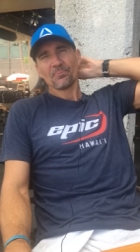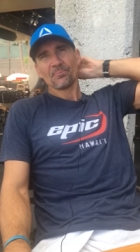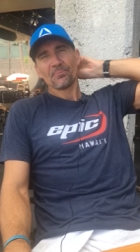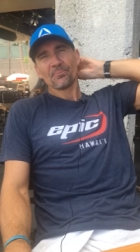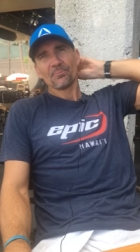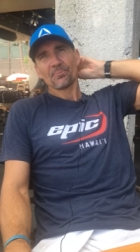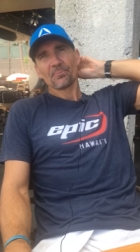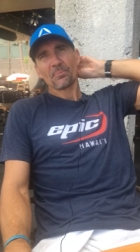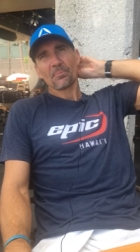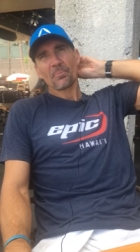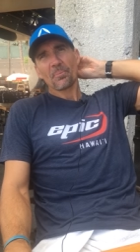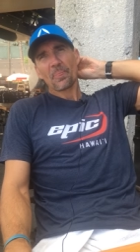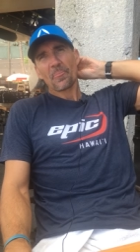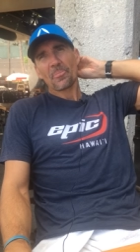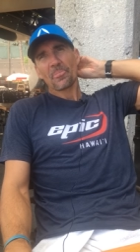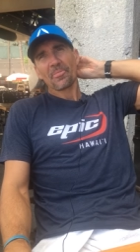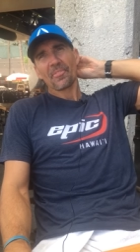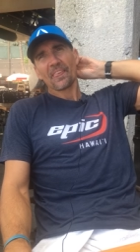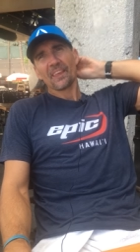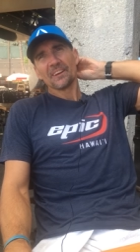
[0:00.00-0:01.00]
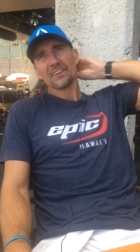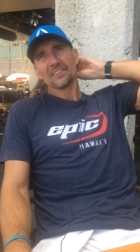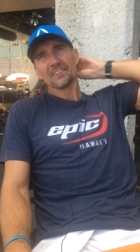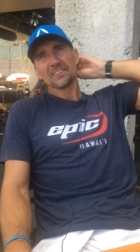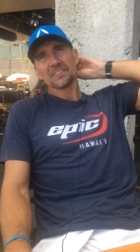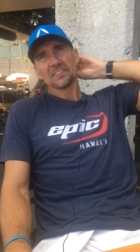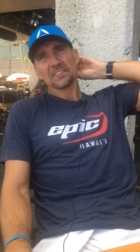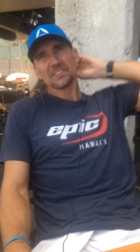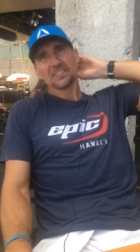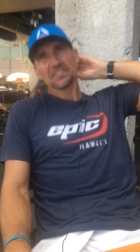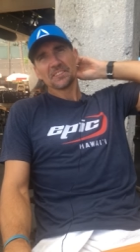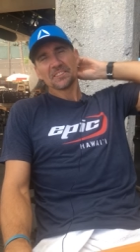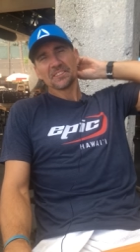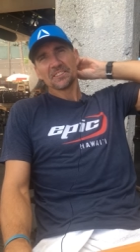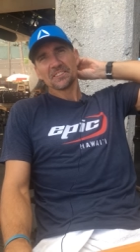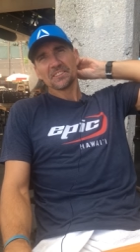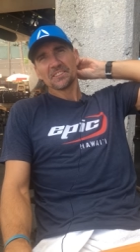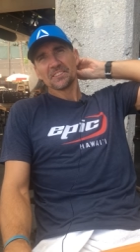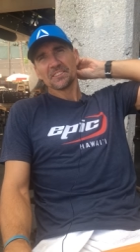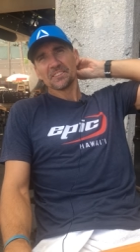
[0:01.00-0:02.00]
Okay, so here we are. It's
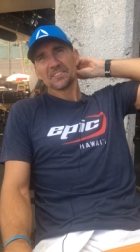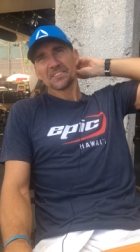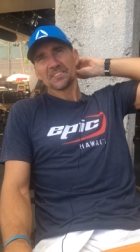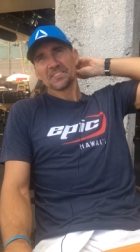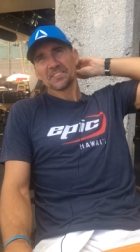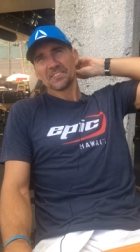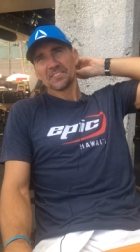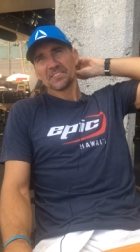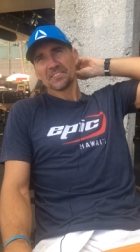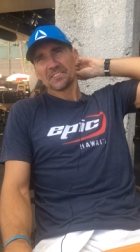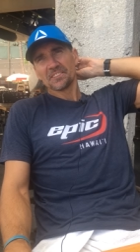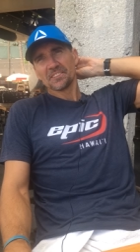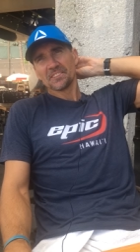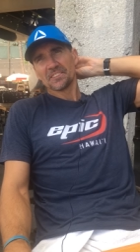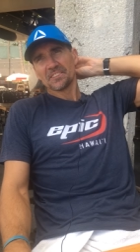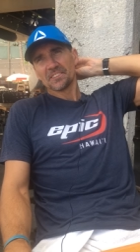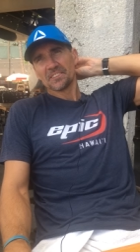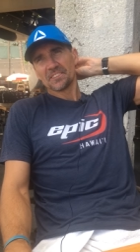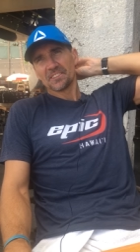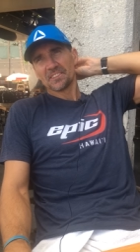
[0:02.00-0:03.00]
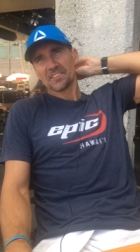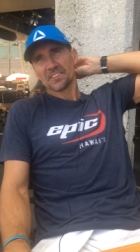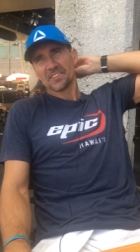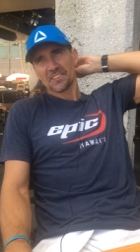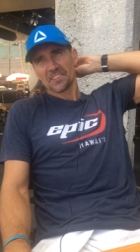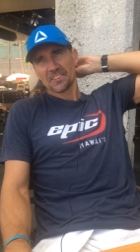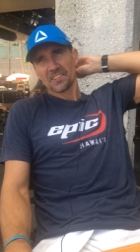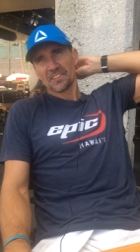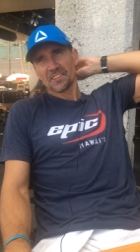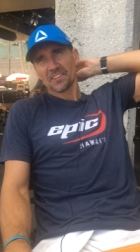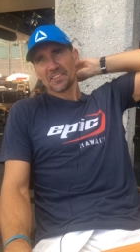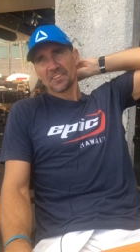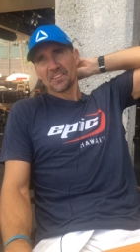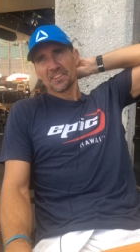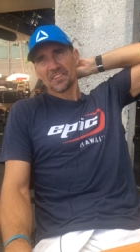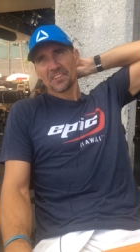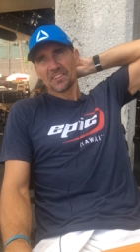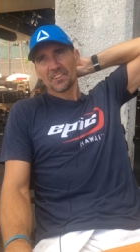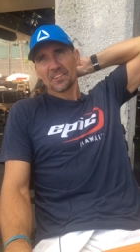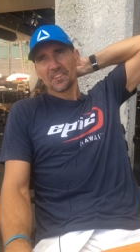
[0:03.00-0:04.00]
Wednesday morning. We're at Outrigger
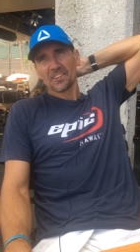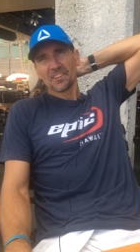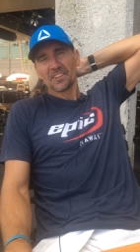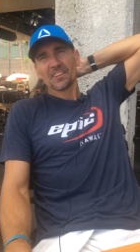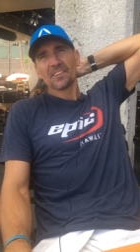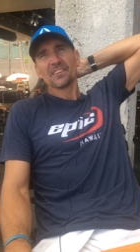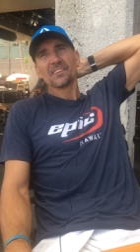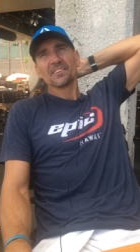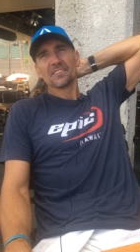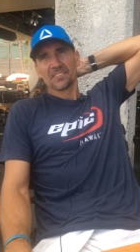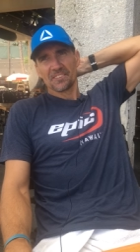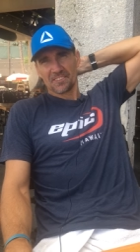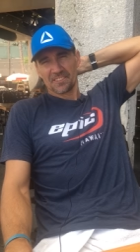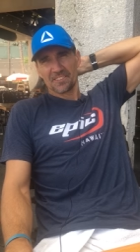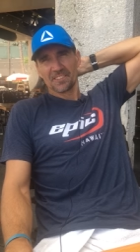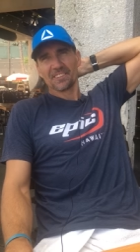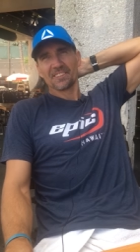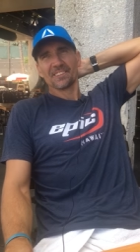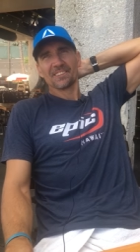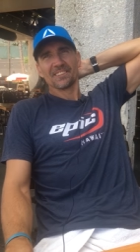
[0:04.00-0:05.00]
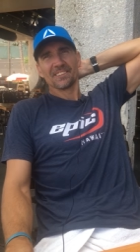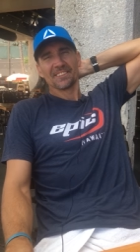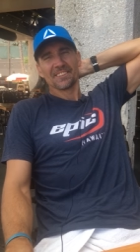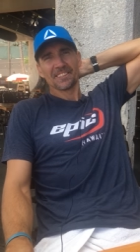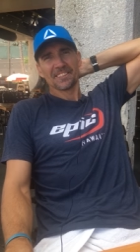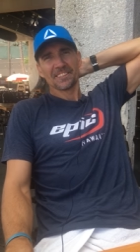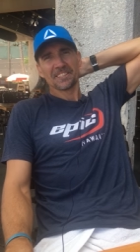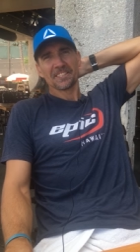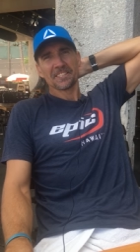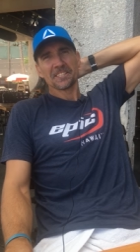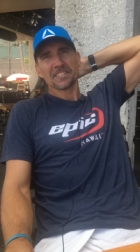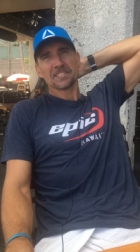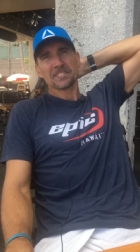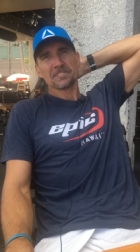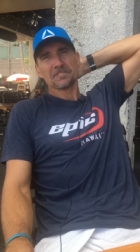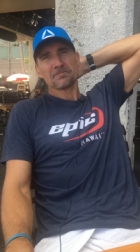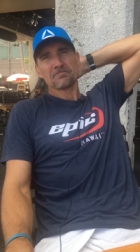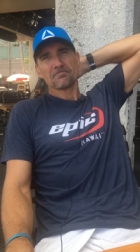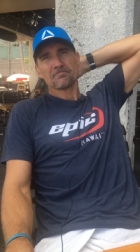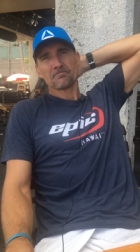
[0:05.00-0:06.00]
Canoe Club, and I'm here to
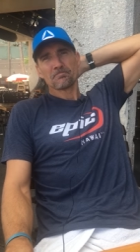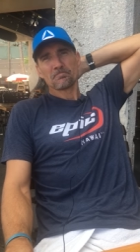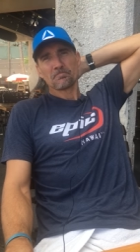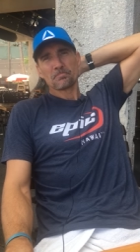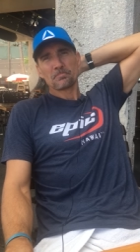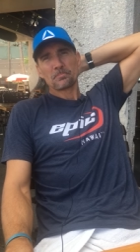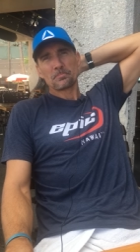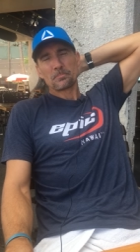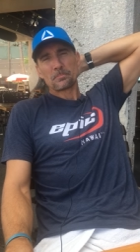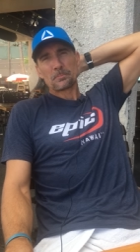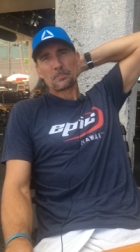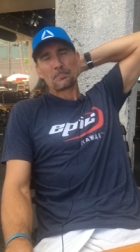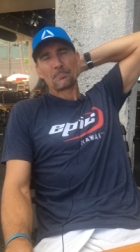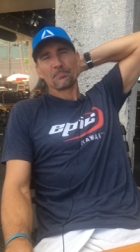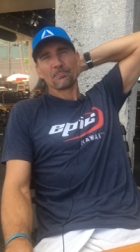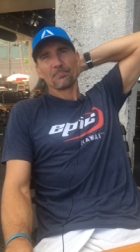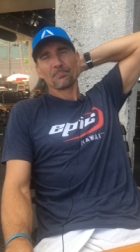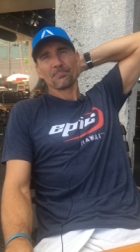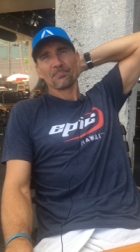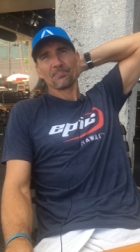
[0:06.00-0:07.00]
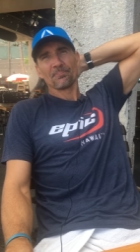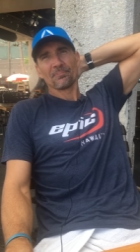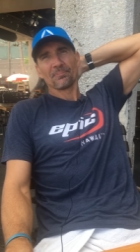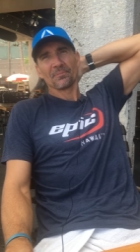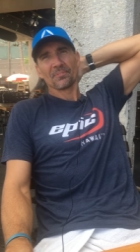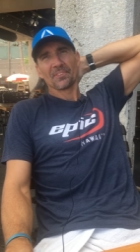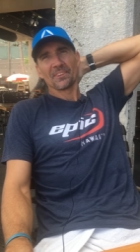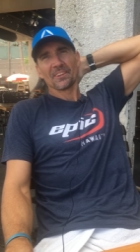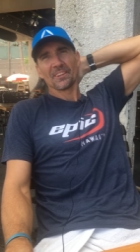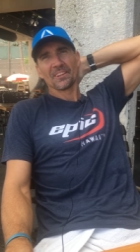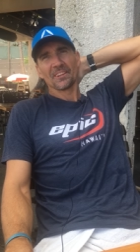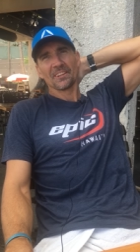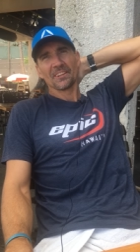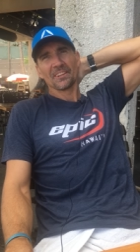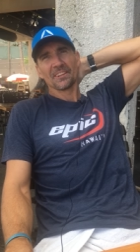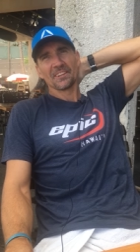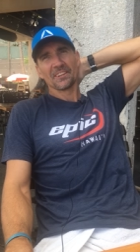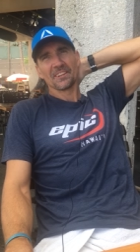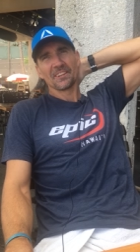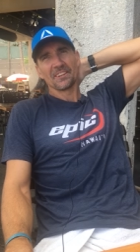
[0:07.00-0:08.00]
have a chat with old mate
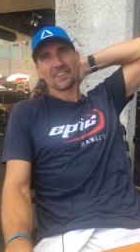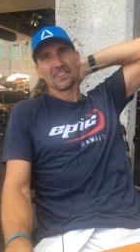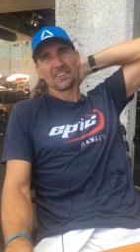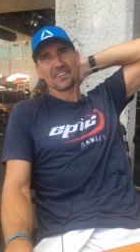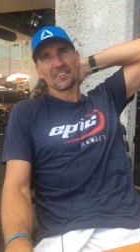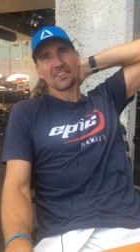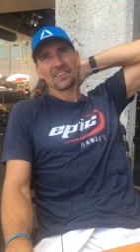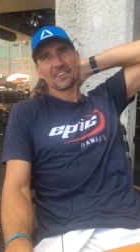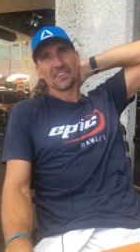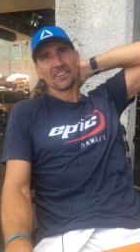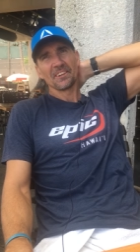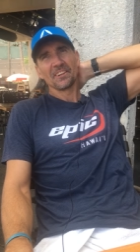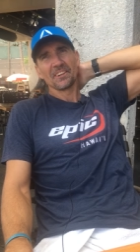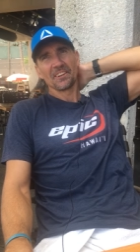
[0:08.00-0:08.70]
Clint Robinson.